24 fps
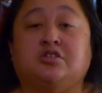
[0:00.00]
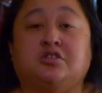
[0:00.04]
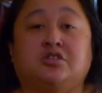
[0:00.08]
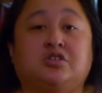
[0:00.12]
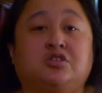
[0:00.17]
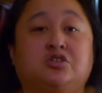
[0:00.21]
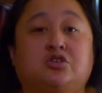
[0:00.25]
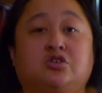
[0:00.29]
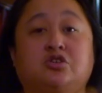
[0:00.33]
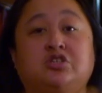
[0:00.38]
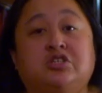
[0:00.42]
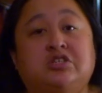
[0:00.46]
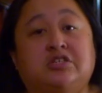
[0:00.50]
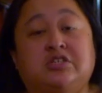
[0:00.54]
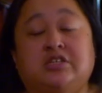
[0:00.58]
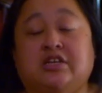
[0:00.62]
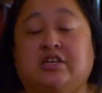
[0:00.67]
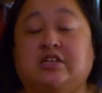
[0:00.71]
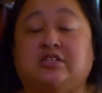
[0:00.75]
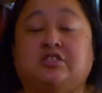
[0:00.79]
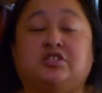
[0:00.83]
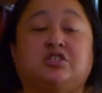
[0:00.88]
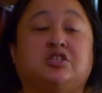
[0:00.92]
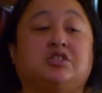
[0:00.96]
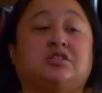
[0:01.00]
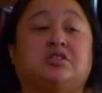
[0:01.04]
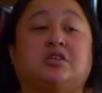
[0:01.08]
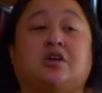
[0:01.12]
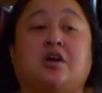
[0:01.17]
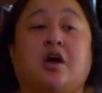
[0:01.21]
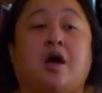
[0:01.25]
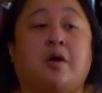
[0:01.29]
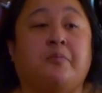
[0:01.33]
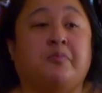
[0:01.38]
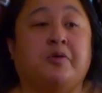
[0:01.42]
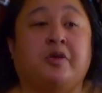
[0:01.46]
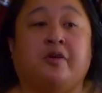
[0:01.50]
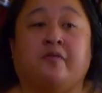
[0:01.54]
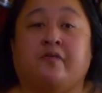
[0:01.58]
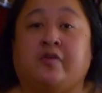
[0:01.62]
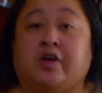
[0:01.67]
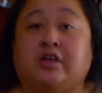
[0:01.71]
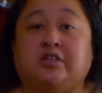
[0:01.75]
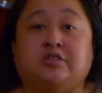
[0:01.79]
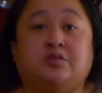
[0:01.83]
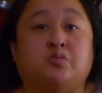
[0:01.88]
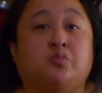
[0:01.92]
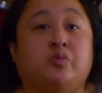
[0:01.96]
it's just a copy of
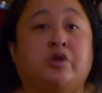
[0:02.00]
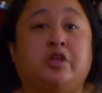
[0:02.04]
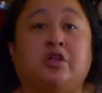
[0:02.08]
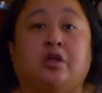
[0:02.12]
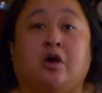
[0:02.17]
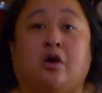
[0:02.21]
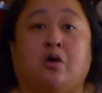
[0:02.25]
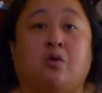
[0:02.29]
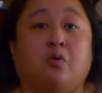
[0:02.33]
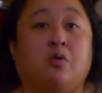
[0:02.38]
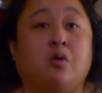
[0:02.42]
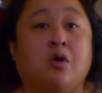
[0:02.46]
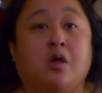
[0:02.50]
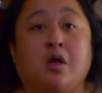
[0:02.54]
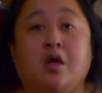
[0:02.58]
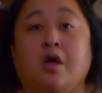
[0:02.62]
us. We know.